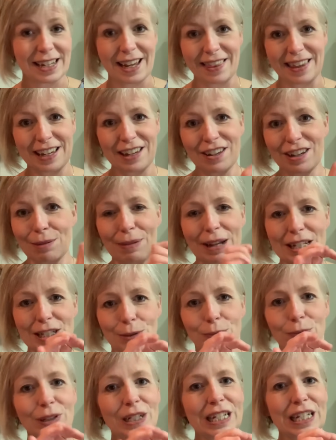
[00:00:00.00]
I think you could make
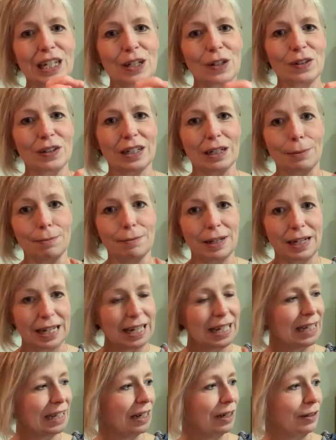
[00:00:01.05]
some really cute little
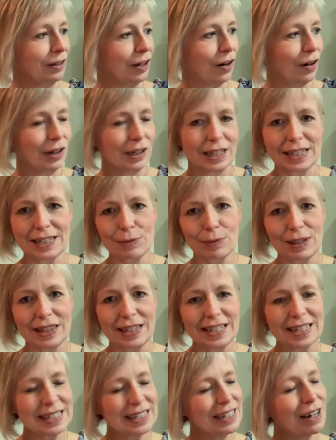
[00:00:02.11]
mini little garlands with
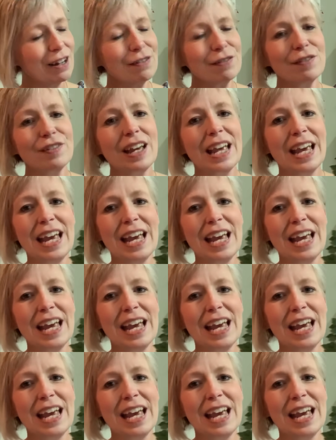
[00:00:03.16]
this stuff.